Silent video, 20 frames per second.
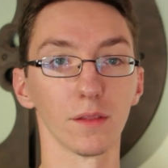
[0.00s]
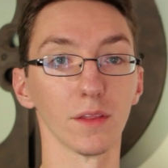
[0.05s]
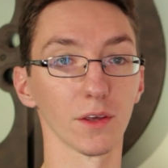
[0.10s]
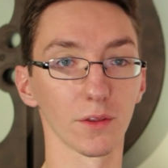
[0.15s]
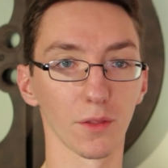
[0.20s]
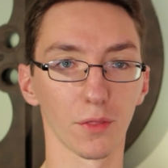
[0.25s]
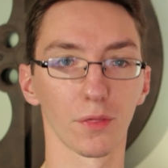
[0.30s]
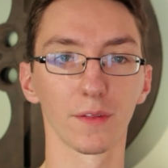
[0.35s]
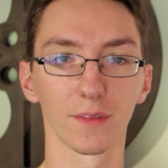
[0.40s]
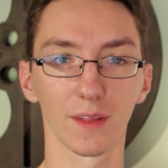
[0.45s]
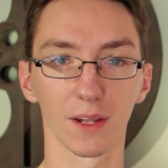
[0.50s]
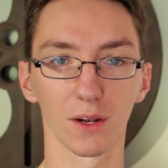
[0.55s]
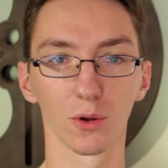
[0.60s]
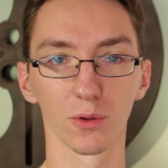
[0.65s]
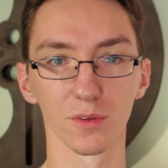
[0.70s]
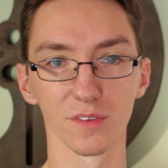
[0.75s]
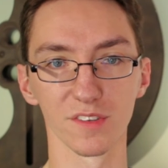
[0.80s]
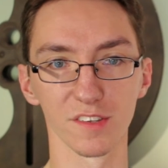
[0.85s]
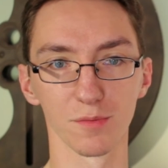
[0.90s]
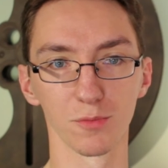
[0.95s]
The other thing that
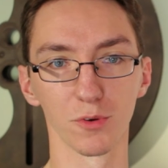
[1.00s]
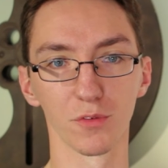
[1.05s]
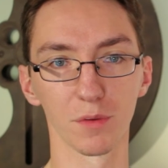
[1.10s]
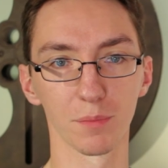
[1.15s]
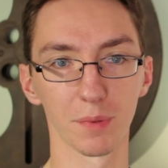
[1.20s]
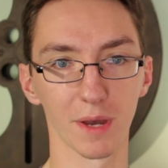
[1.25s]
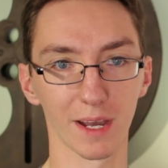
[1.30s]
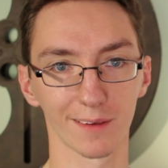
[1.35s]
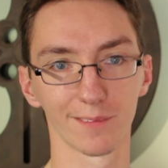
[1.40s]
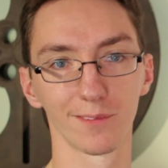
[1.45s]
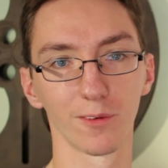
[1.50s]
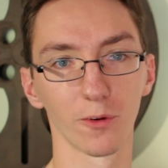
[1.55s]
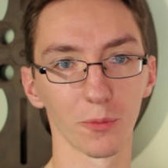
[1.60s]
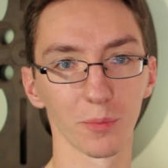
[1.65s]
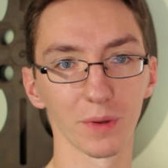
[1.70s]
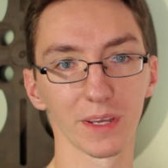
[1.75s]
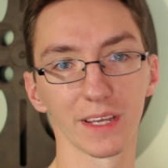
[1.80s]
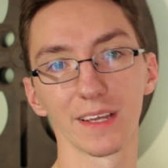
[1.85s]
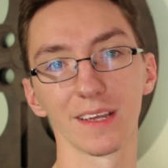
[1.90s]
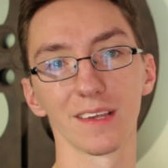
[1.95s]
holds this movie back for
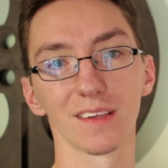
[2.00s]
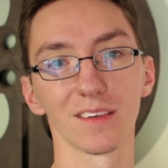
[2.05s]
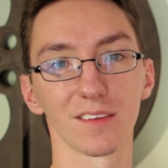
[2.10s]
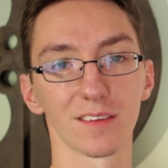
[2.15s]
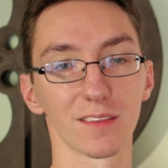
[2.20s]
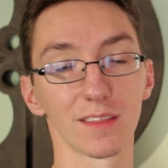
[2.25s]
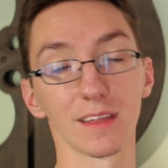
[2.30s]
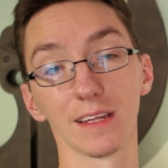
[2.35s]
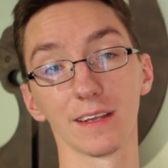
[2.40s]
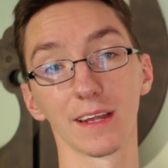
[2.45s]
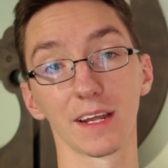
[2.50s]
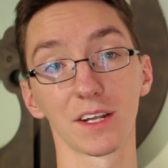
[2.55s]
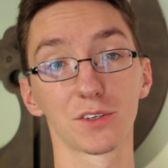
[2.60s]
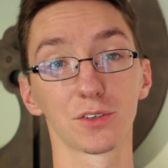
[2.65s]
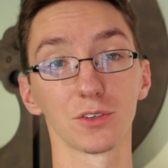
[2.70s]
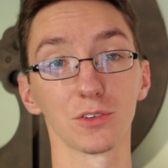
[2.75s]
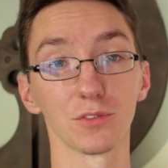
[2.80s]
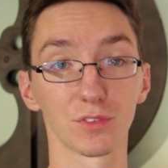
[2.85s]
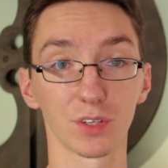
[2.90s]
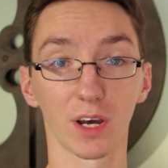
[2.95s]
me is the
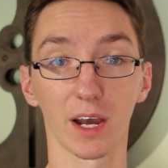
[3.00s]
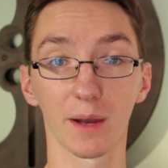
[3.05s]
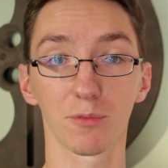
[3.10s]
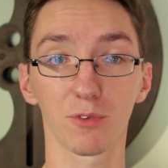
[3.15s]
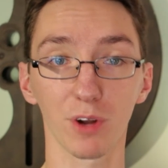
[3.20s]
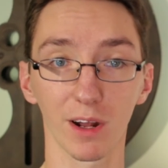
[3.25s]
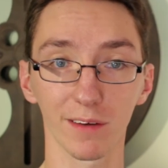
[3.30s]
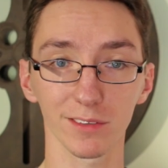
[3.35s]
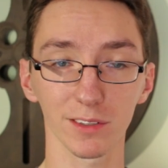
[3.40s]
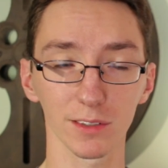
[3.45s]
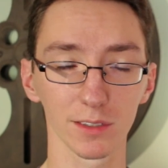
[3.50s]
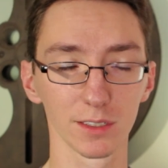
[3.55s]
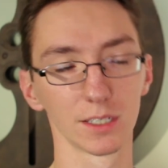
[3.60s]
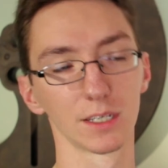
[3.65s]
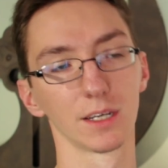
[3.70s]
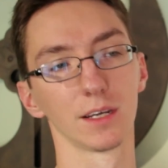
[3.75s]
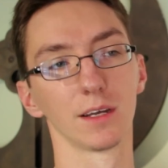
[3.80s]
nature of time travel.